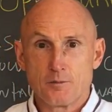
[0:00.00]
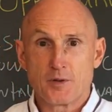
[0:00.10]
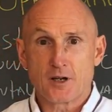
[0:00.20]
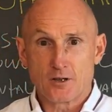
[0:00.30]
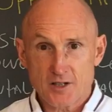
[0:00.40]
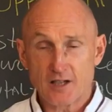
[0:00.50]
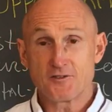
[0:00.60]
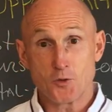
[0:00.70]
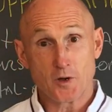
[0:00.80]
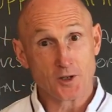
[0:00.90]
But I'll give
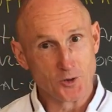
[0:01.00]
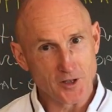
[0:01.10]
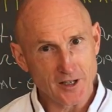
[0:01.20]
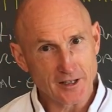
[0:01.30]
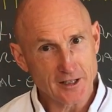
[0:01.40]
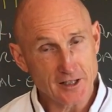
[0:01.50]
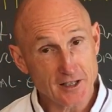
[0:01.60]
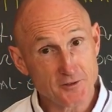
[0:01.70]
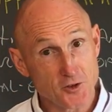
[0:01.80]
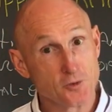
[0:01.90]
you what only I can
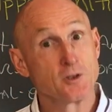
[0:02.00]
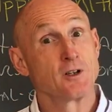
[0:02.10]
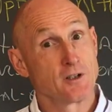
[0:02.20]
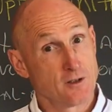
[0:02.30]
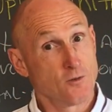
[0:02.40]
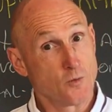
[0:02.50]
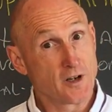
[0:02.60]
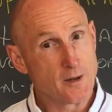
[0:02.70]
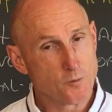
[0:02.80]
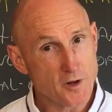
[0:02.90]
give you when
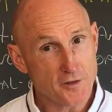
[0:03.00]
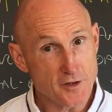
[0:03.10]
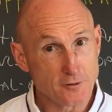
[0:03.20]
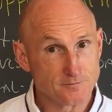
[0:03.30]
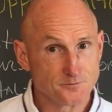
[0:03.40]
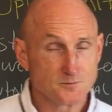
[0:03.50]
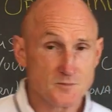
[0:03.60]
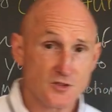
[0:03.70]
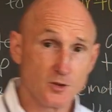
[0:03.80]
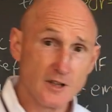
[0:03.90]
I'm with you.
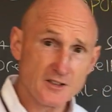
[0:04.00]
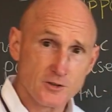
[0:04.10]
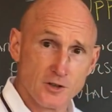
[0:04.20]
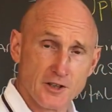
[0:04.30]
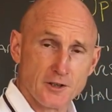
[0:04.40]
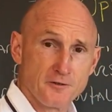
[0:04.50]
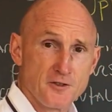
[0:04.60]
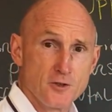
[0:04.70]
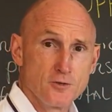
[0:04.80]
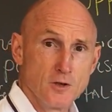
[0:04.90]
So let's look at a
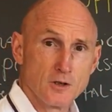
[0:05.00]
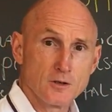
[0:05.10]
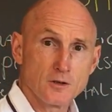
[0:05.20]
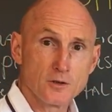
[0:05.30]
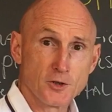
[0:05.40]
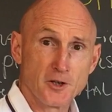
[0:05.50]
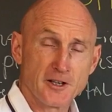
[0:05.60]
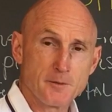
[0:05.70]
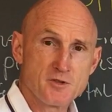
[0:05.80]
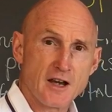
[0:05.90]
few
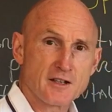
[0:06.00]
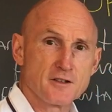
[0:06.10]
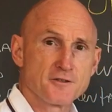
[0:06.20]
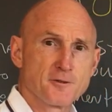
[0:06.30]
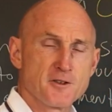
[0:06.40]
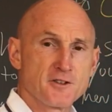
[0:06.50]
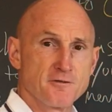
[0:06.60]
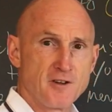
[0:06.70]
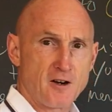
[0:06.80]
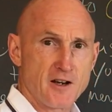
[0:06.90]
learning objectives for this
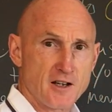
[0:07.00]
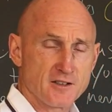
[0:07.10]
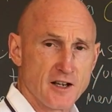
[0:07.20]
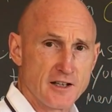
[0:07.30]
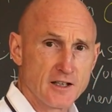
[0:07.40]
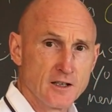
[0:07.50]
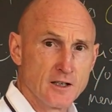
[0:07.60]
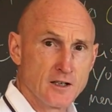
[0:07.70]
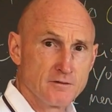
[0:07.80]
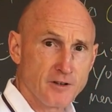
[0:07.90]
very exciting,
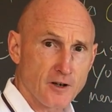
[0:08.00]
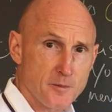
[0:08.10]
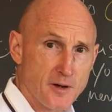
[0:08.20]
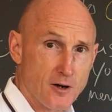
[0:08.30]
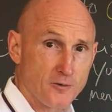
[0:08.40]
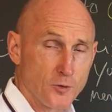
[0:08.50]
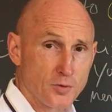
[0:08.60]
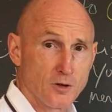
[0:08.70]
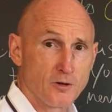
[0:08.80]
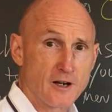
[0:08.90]
very powerful
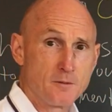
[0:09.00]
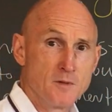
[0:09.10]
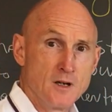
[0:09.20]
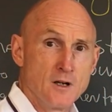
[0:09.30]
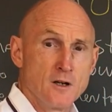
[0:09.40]
program.